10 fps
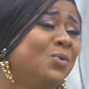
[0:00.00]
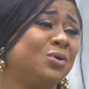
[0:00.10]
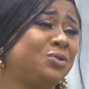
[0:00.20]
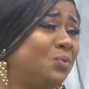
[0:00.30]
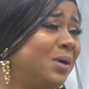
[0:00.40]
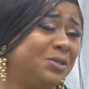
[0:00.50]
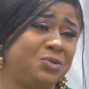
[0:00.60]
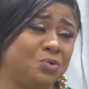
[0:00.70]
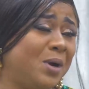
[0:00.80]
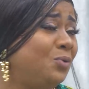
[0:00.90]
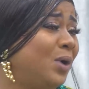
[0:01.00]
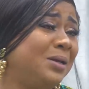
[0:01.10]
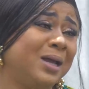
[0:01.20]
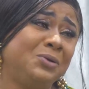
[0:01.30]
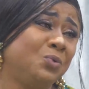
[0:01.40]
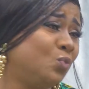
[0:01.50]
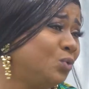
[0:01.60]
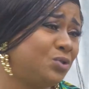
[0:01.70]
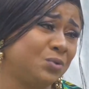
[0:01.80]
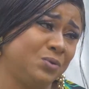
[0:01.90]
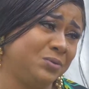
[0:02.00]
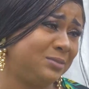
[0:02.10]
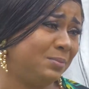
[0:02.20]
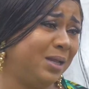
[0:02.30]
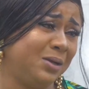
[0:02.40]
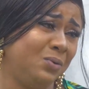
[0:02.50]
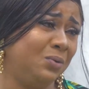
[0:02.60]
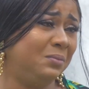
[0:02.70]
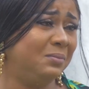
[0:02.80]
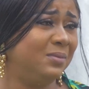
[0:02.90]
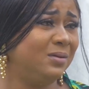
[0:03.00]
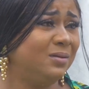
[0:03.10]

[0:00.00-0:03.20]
What do I do? I don't want to lose my home.